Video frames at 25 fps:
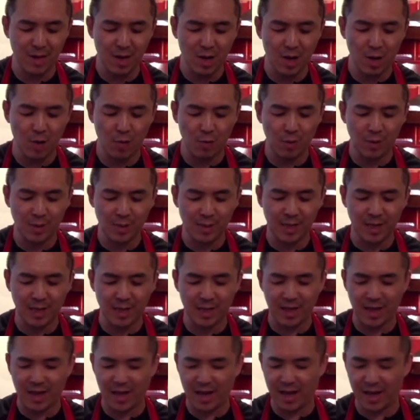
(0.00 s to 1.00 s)
whisking the
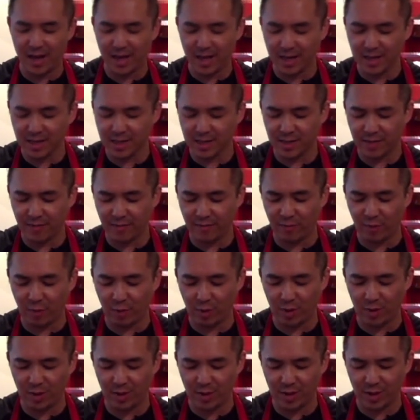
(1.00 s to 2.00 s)
eggs for
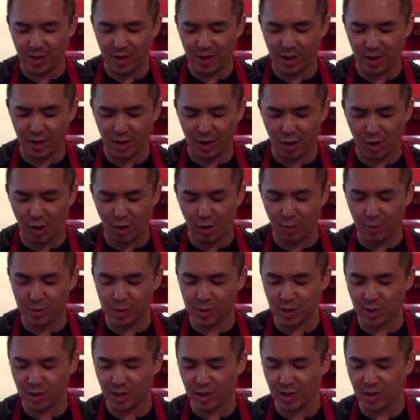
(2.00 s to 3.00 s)
the
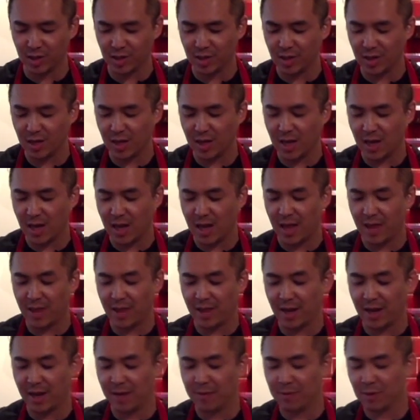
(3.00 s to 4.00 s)
aubergine and then
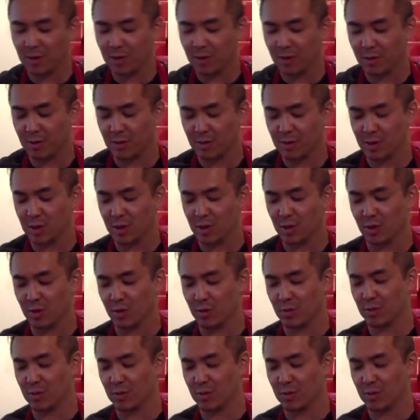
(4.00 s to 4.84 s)
I'm going to